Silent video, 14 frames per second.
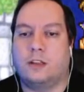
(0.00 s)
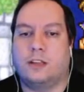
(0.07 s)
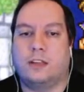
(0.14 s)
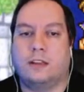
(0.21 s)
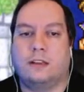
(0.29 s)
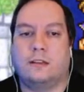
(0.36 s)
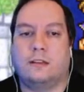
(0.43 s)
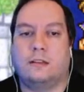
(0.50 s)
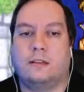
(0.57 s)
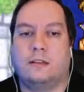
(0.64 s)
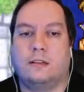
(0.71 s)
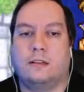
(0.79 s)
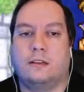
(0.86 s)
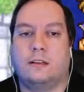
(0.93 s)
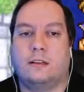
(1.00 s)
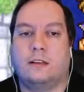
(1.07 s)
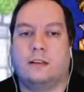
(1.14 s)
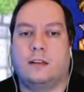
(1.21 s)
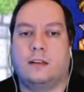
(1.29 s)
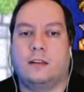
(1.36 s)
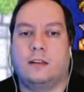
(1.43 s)

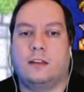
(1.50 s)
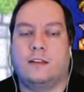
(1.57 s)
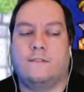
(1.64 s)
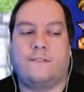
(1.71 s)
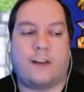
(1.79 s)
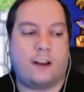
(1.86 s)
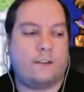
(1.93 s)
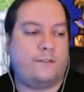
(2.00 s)
in Final